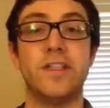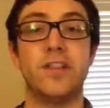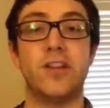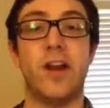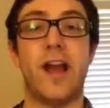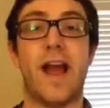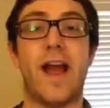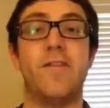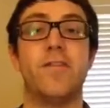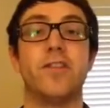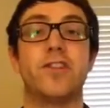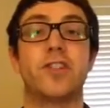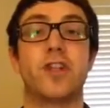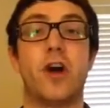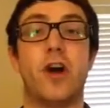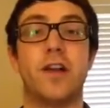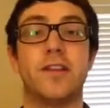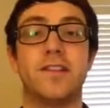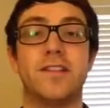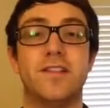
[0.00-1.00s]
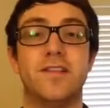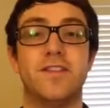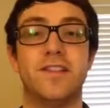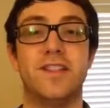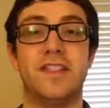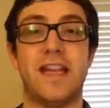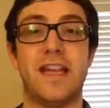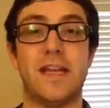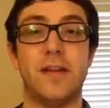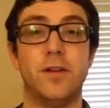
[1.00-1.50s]
your average cost of
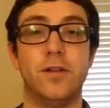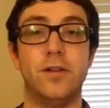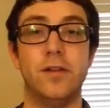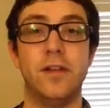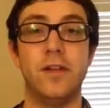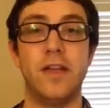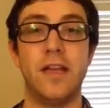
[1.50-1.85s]
sale